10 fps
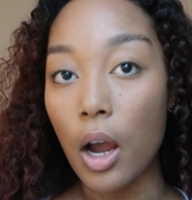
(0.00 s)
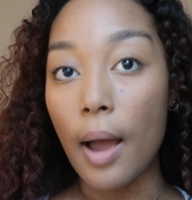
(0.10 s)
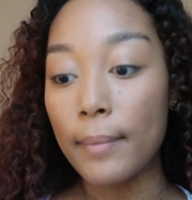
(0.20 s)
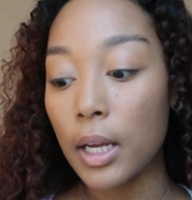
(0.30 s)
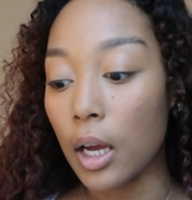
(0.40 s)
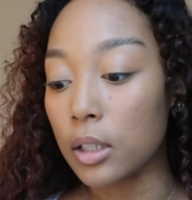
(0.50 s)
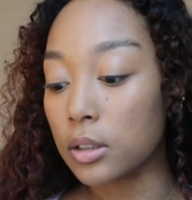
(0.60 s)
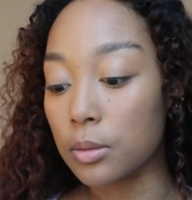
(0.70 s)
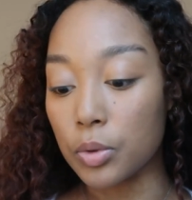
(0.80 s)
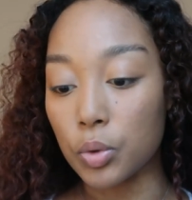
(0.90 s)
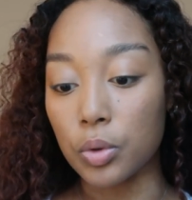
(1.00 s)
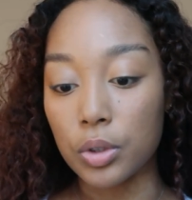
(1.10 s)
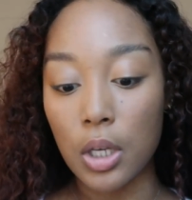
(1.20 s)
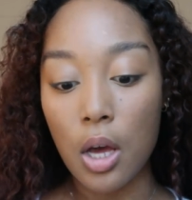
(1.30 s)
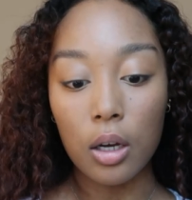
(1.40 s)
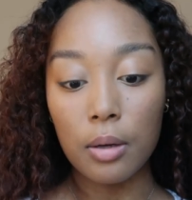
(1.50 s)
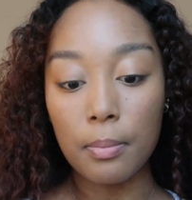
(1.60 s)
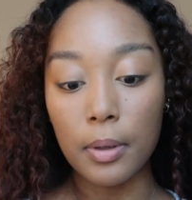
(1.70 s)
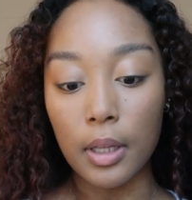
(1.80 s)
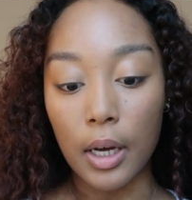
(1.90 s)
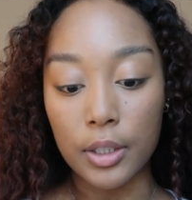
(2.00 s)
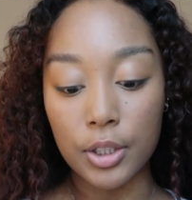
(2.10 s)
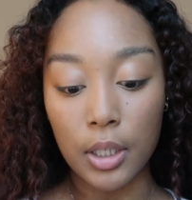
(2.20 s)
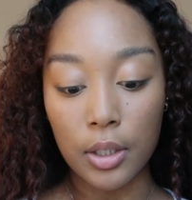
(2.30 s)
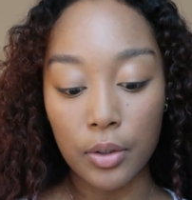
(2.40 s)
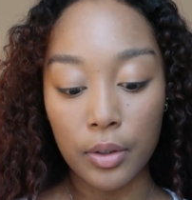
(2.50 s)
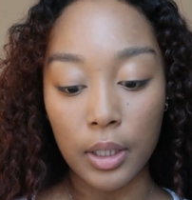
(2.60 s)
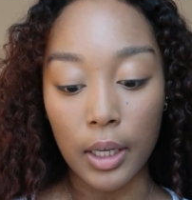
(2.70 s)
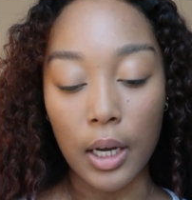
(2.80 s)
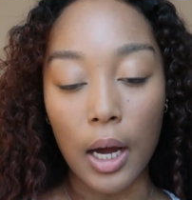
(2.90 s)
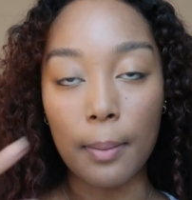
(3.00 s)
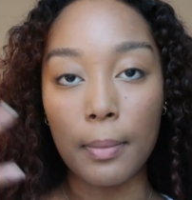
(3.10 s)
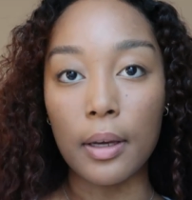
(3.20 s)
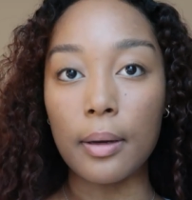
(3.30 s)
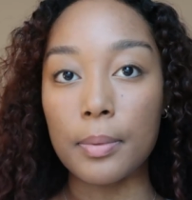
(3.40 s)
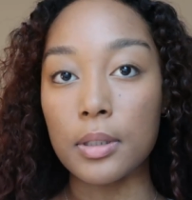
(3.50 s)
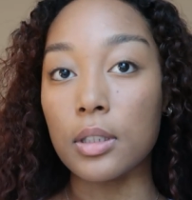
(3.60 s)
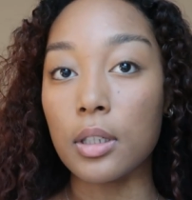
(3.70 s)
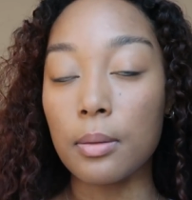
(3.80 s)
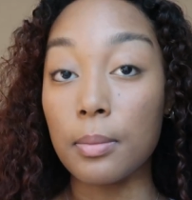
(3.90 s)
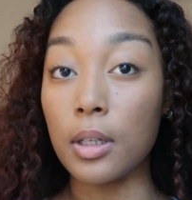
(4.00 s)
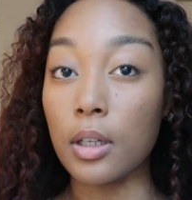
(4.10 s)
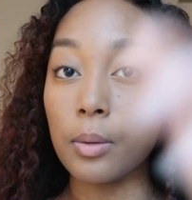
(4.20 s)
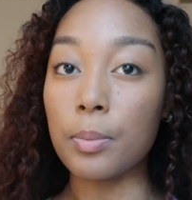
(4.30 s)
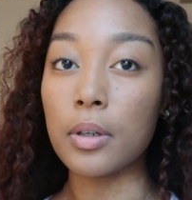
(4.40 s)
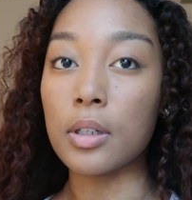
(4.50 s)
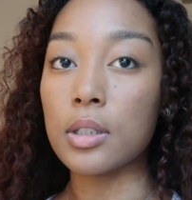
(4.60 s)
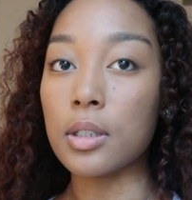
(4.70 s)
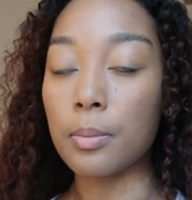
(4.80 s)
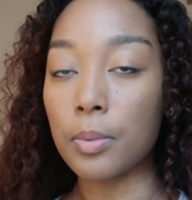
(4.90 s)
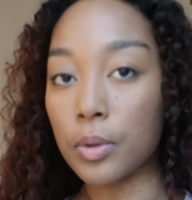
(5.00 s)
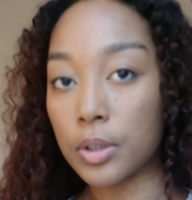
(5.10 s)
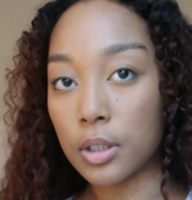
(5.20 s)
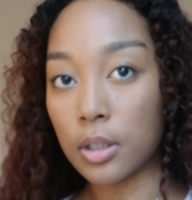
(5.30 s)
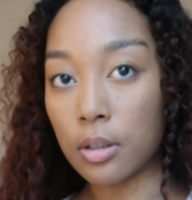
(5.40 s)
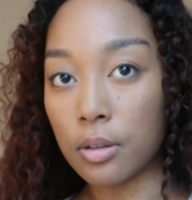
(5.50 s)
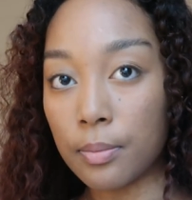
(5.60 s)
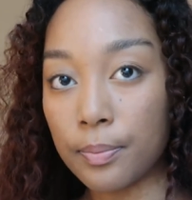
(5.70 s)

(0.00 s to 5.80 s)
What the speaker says: I'm gonna add some jewels on, but the eyeshadow and like eye makeup is gonna be pretty simple still.